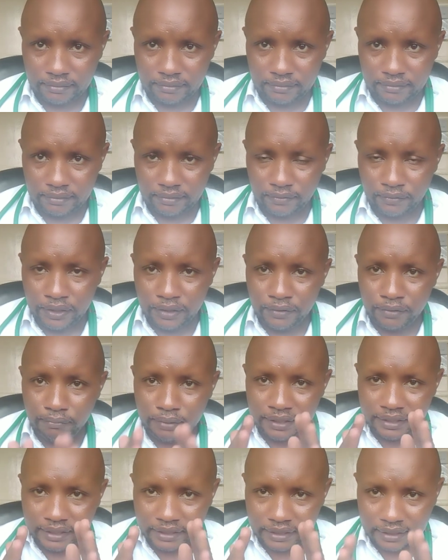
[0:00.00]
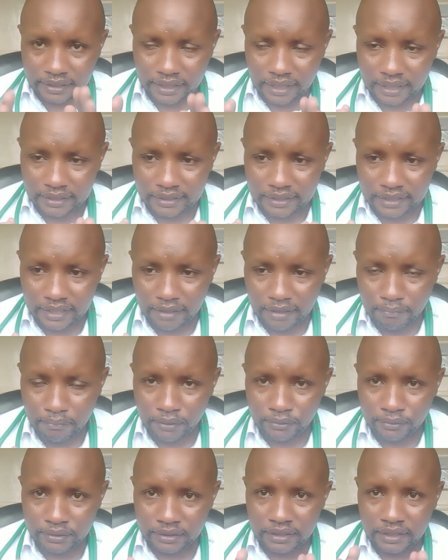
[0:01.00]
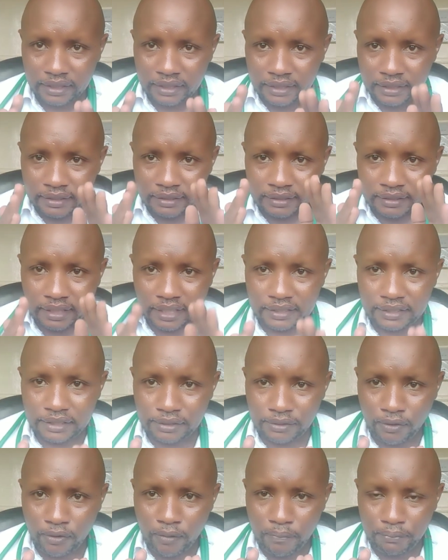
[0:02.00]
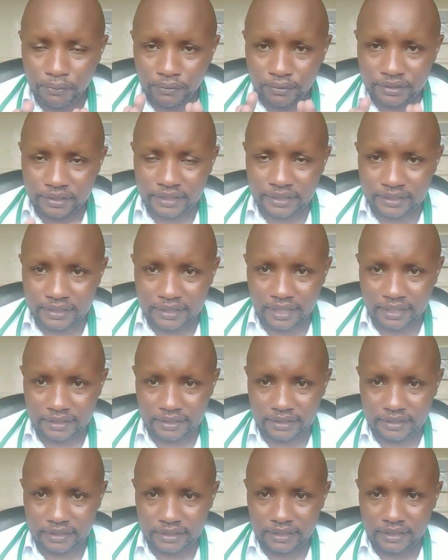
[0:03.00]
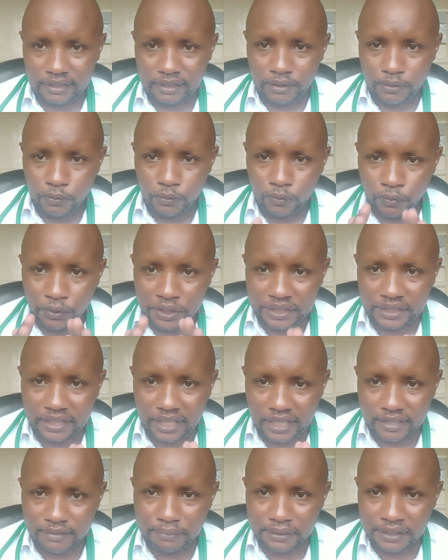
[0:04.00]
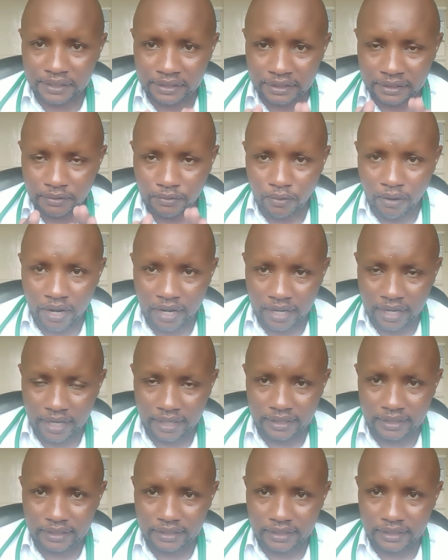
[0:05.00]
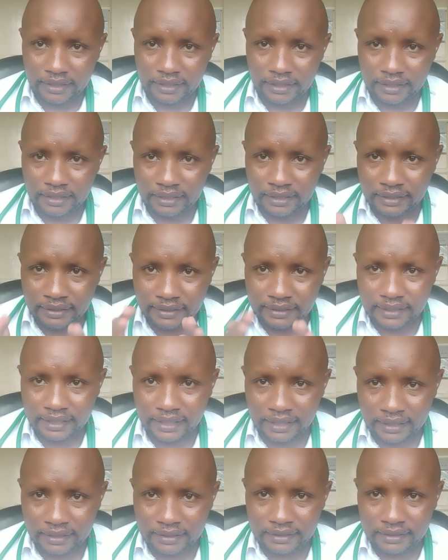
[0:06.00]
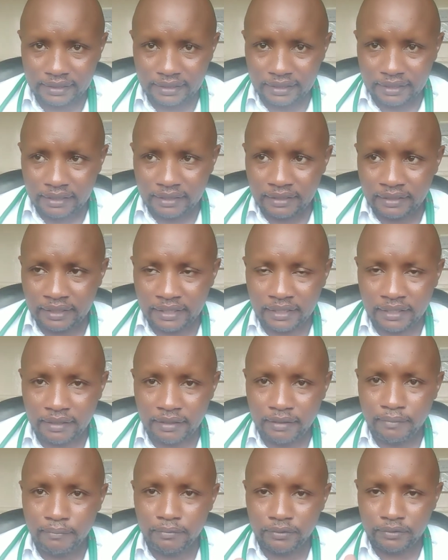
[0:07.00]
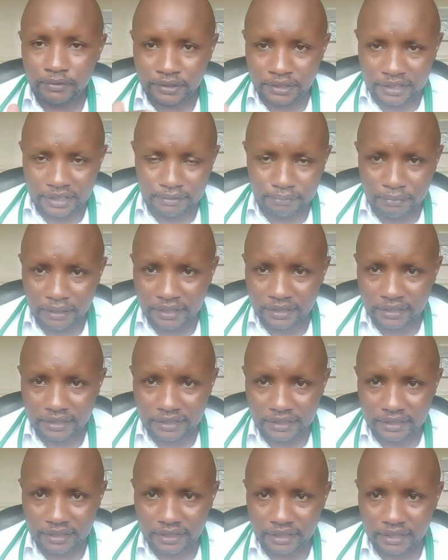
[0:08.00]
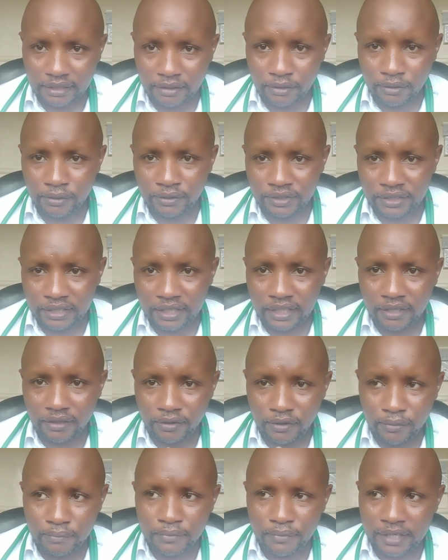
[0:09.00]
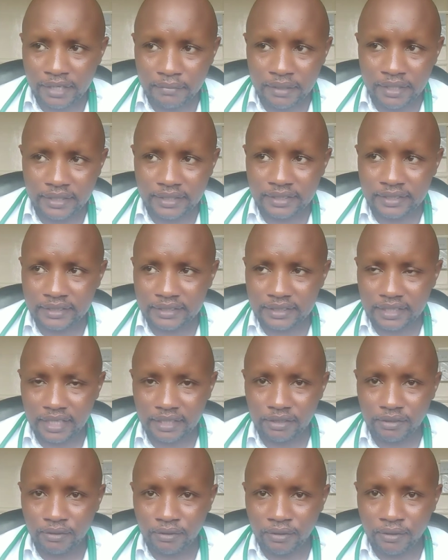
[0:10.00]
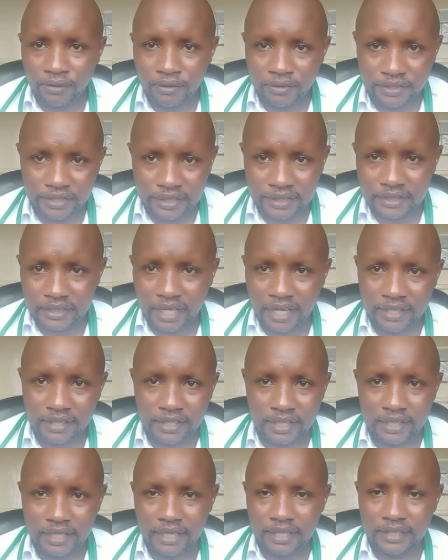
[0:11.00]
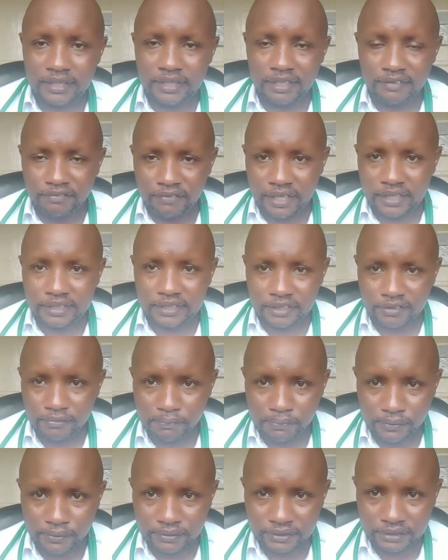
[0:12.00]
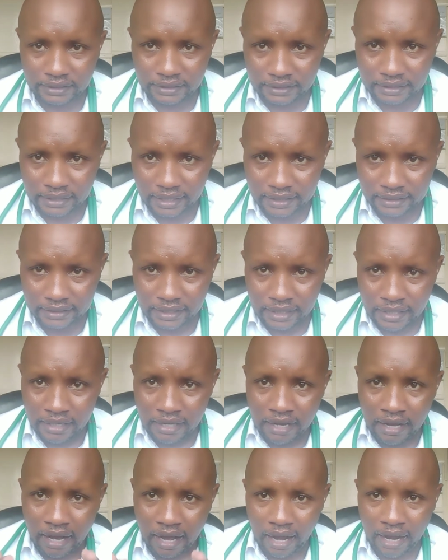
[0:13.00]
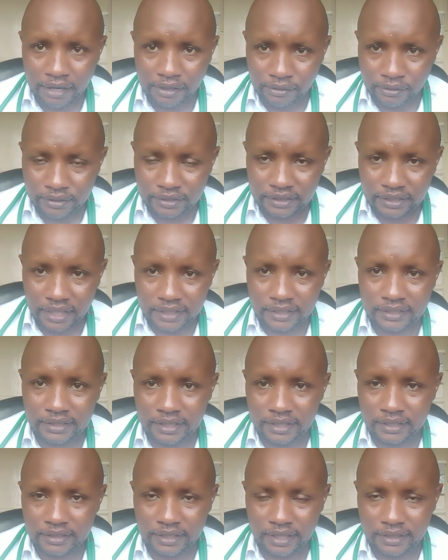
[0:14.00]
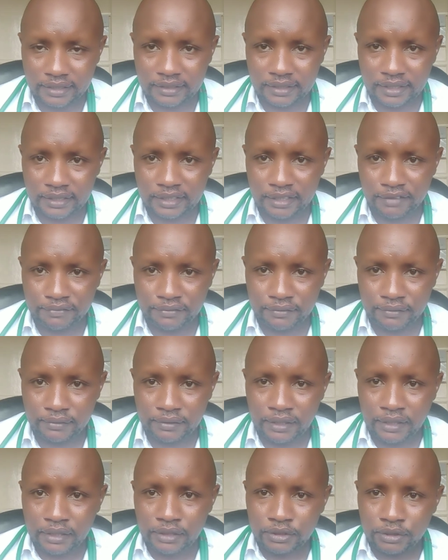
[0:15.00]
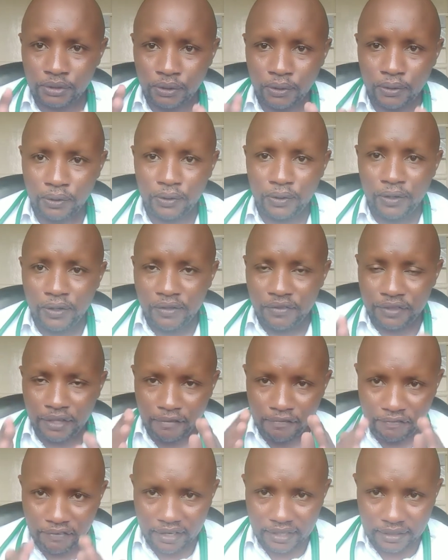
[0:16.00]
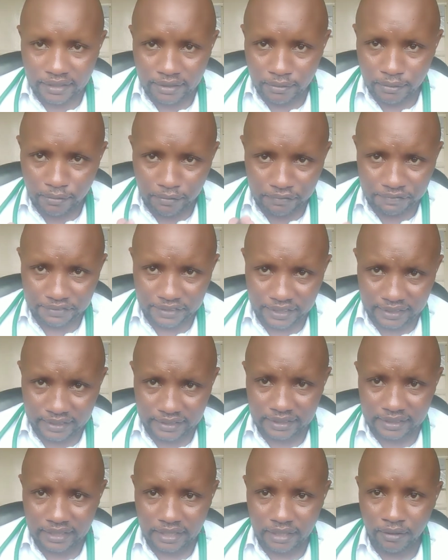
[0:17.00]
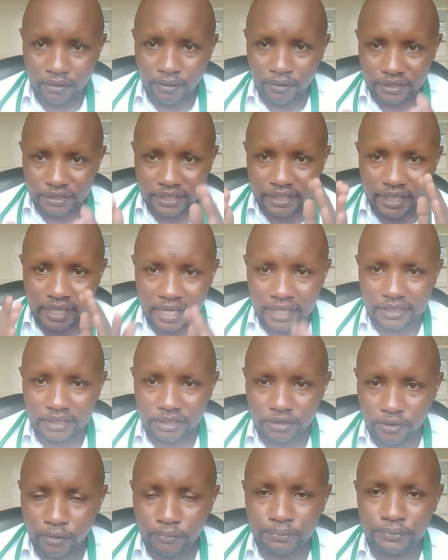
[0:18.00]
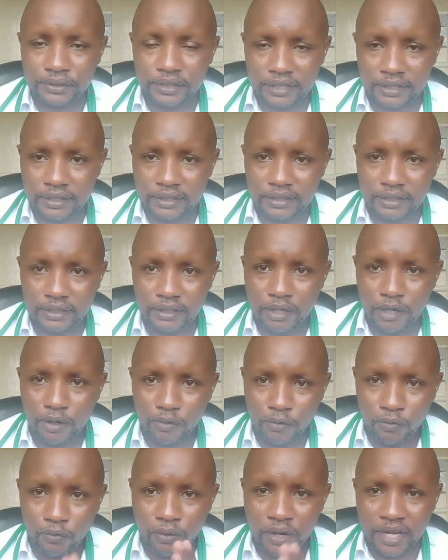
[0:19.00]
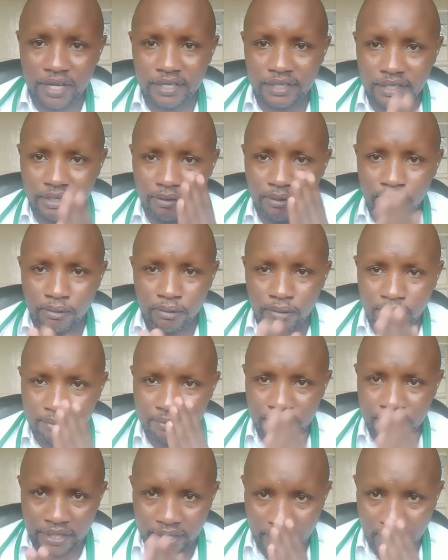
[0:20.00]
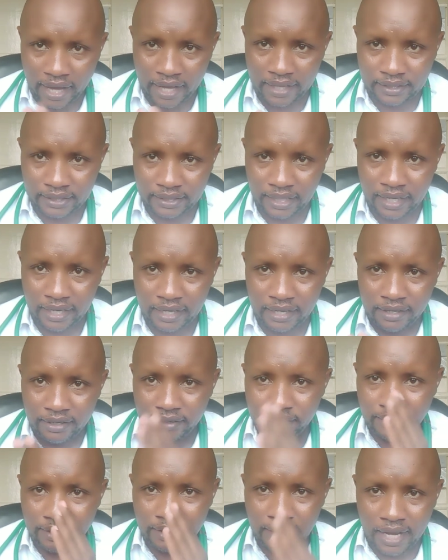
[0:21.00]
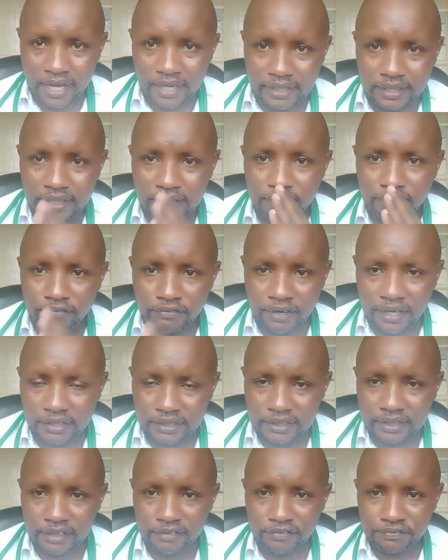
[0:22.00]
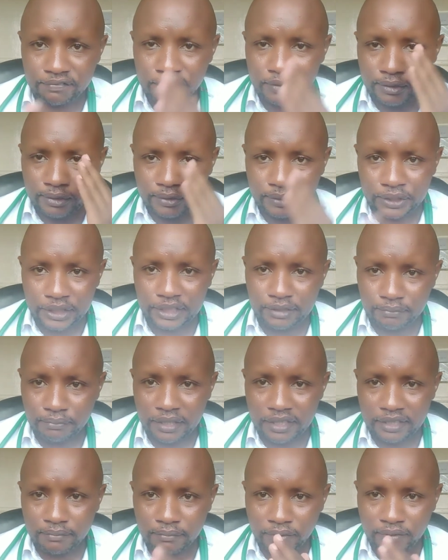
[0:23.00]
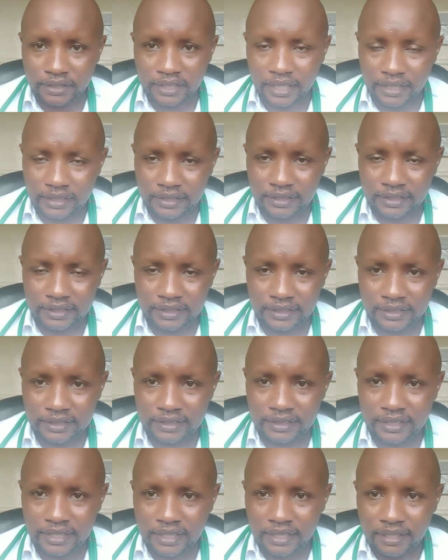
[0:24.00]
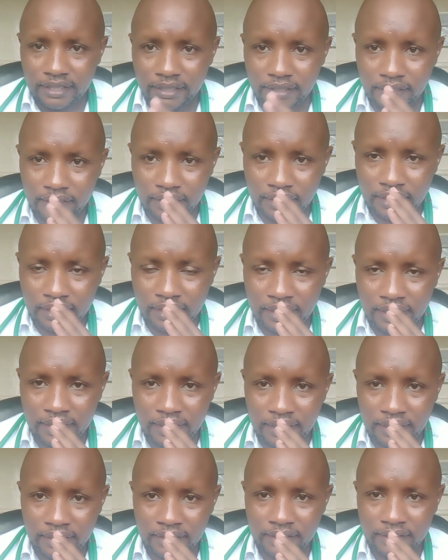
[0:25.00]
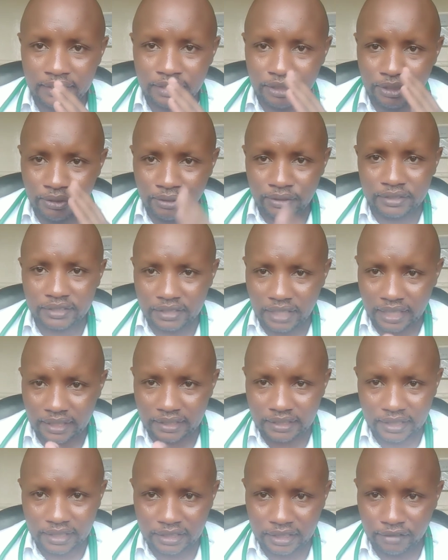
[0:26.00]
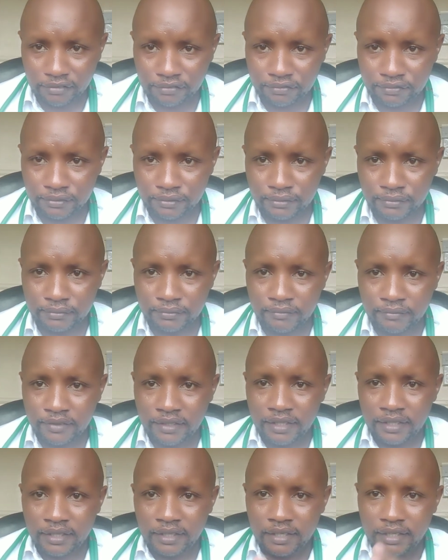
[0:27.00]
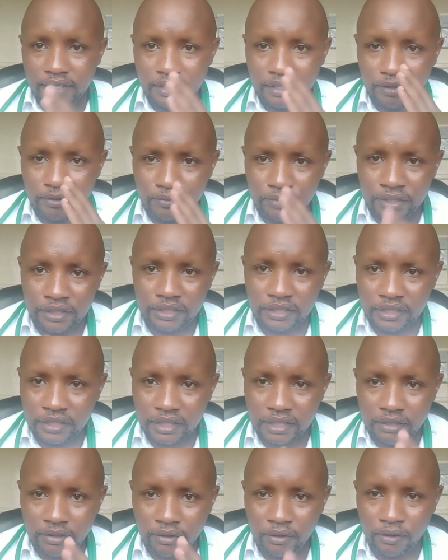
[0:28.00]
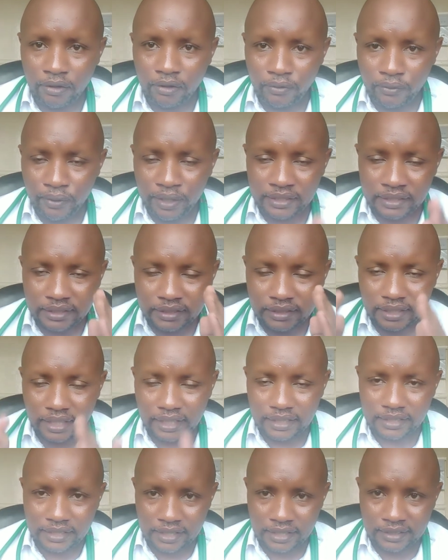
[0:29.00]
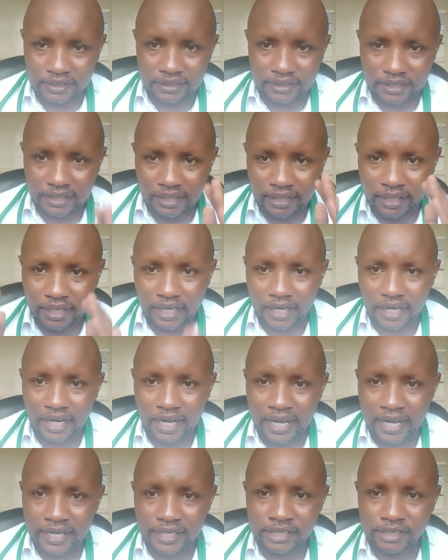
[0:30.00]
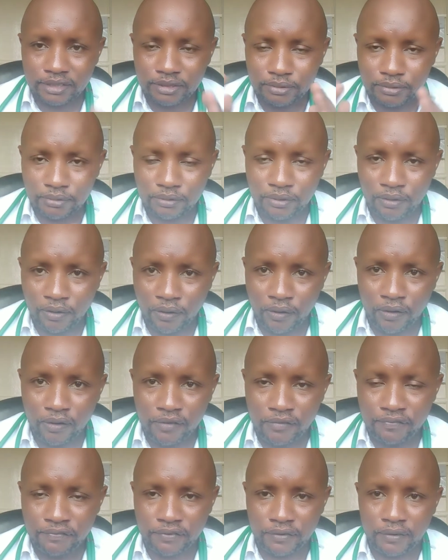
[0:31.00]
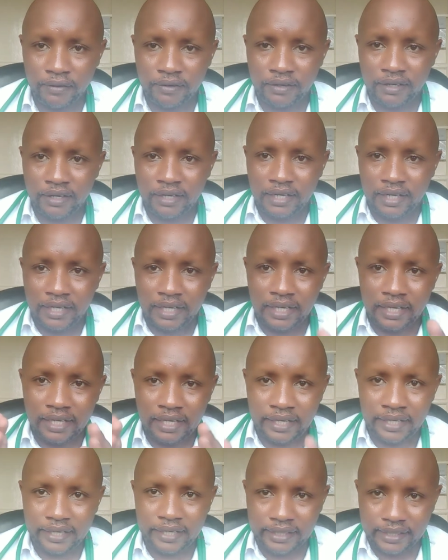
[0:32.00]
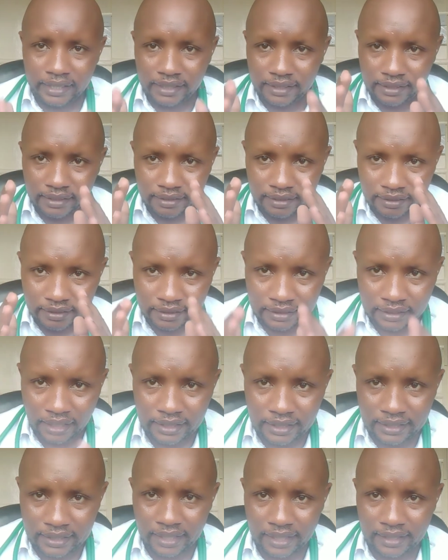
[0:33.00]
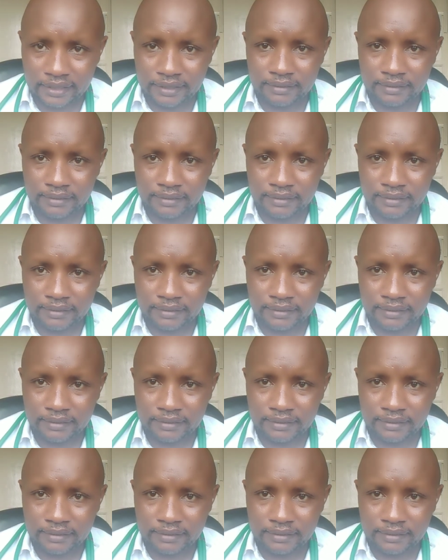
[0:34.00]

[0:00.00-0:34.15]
we will be discussing about surgical procedures which can be required in case the treatment or the home remedies and all these other non-invasive procedures are not successful. So the final phase or the last option when all the other non-invasive treatment modalities is not successful, we always suggest a client to go for a surgery.